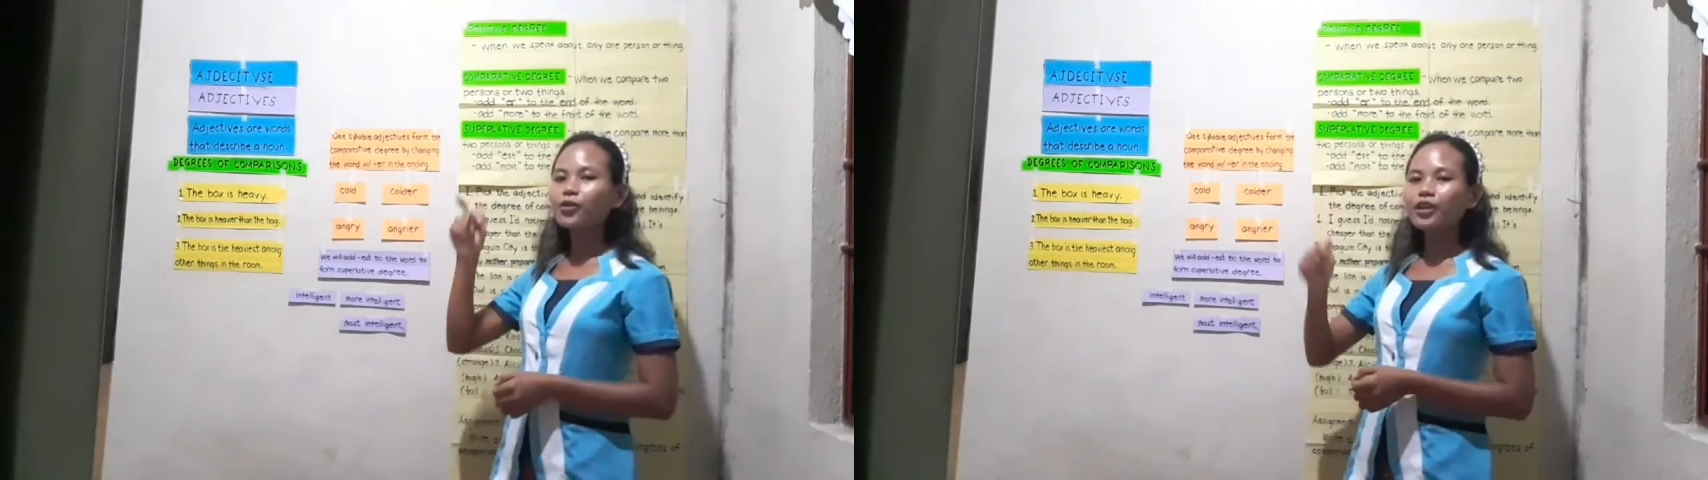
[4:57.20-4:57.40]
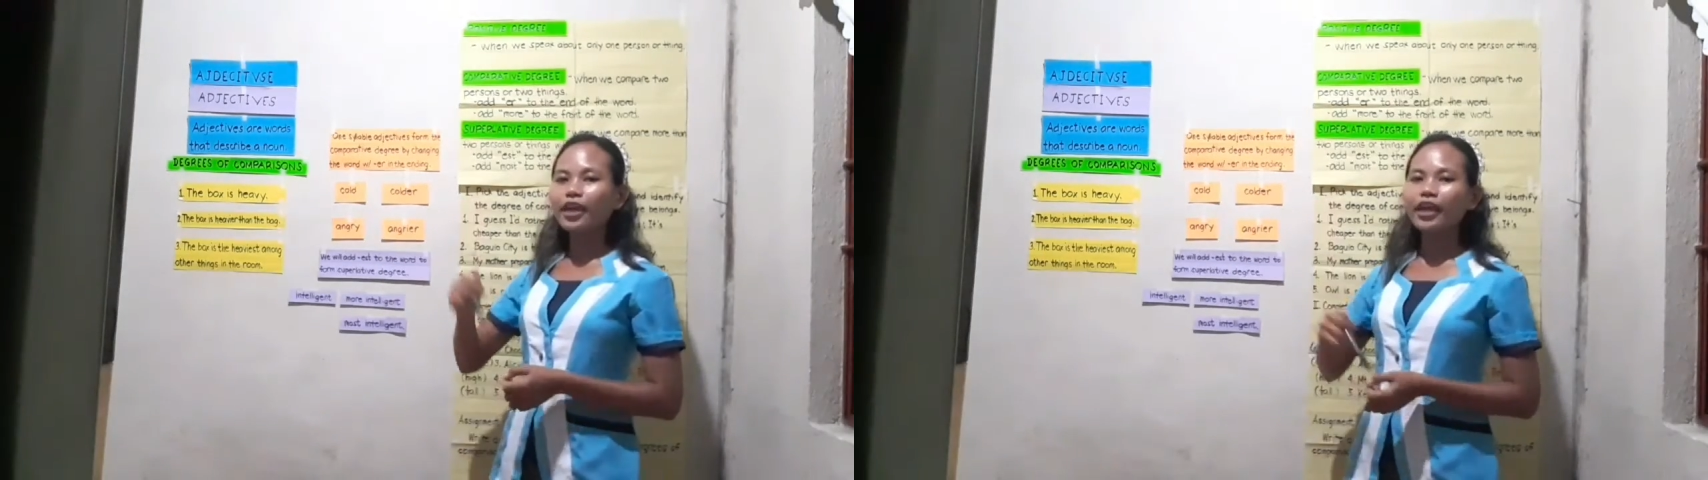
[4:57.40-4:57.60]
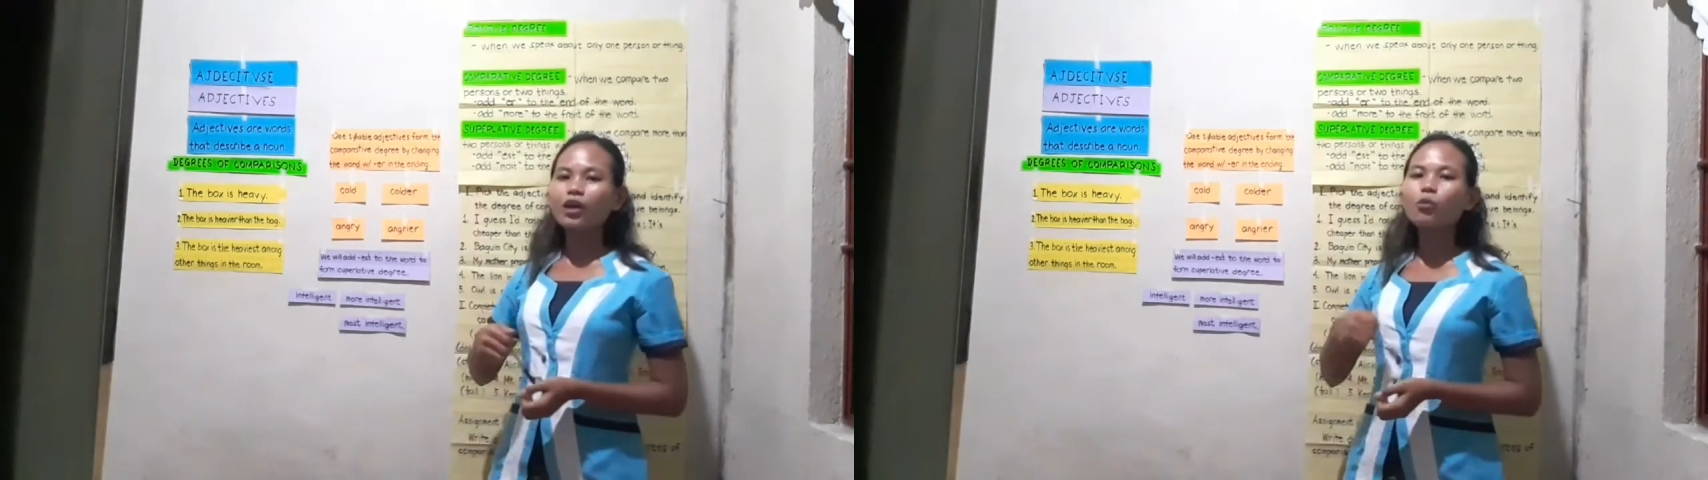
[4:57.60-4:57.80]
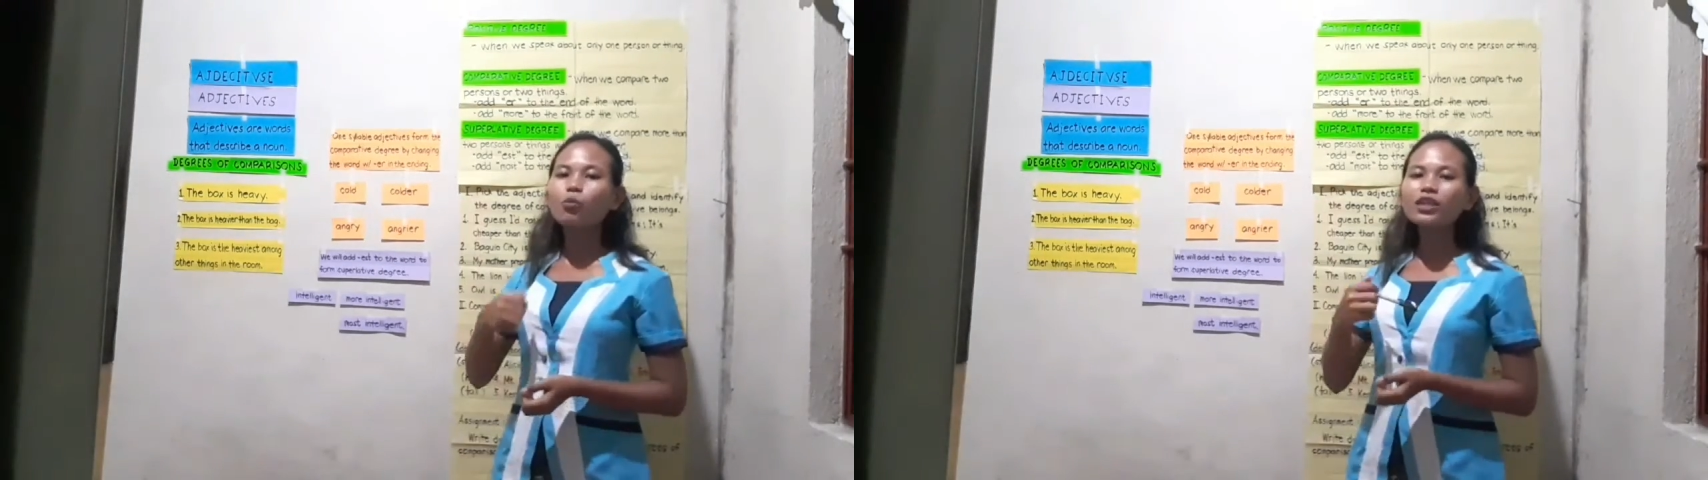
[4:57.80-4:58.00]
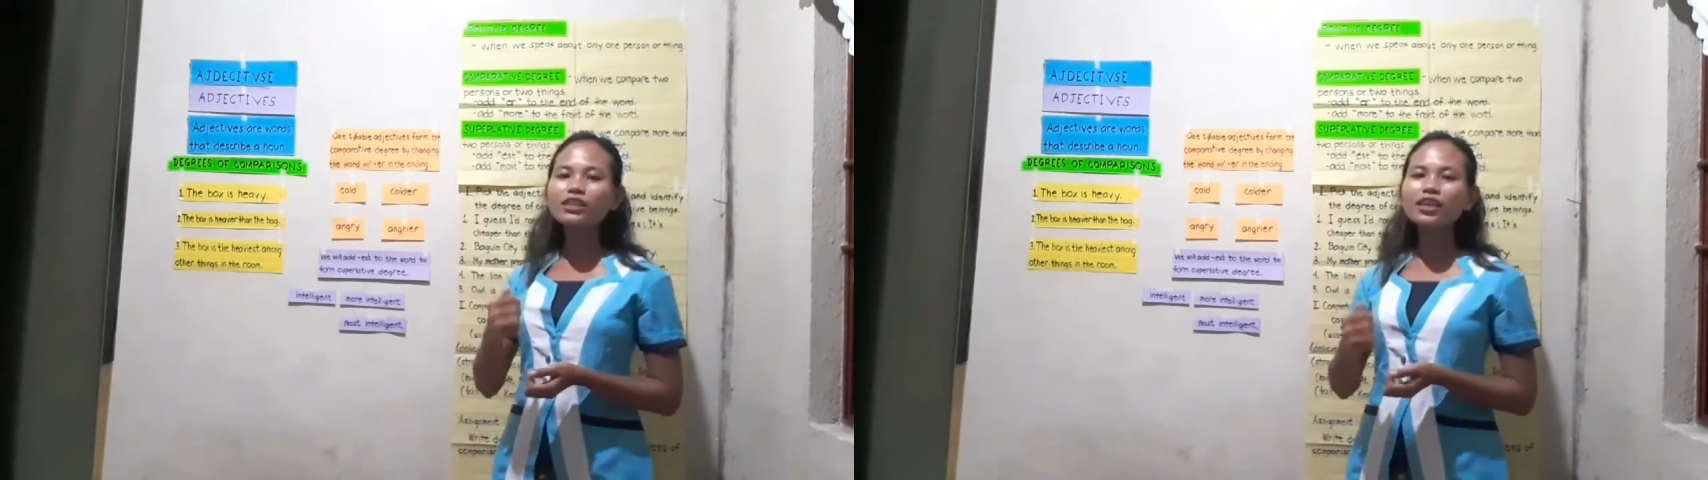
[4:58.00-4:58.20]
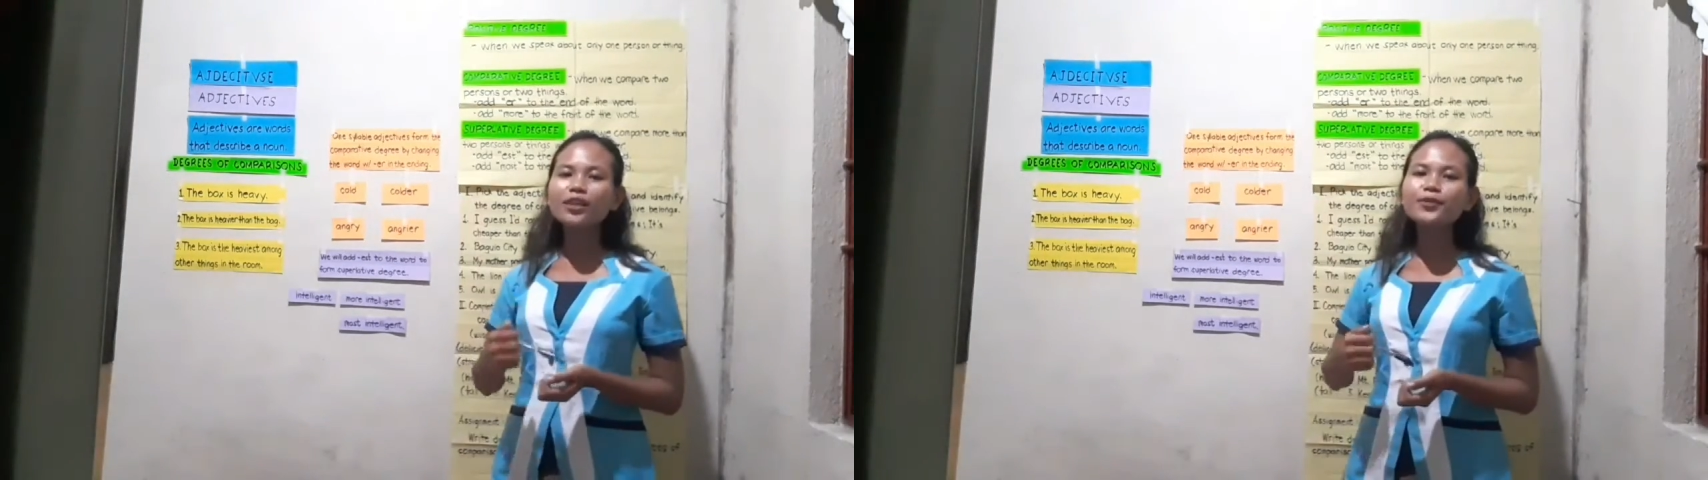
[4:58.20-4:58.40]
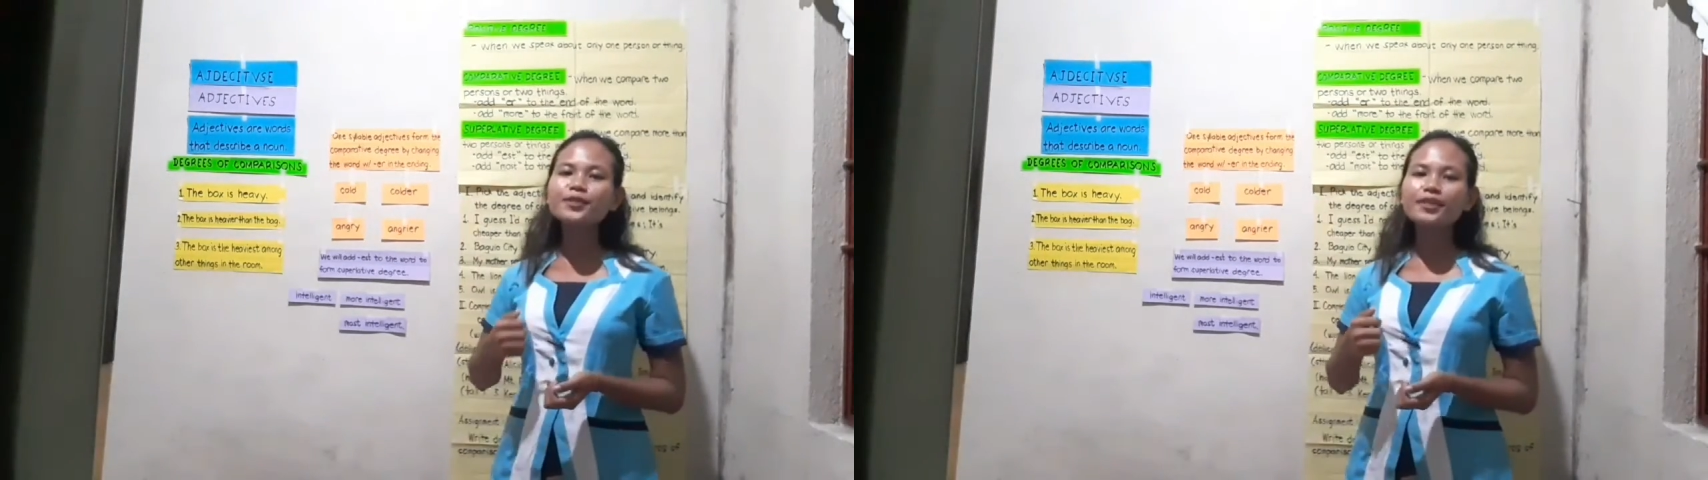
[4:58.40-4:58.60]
Okay, what can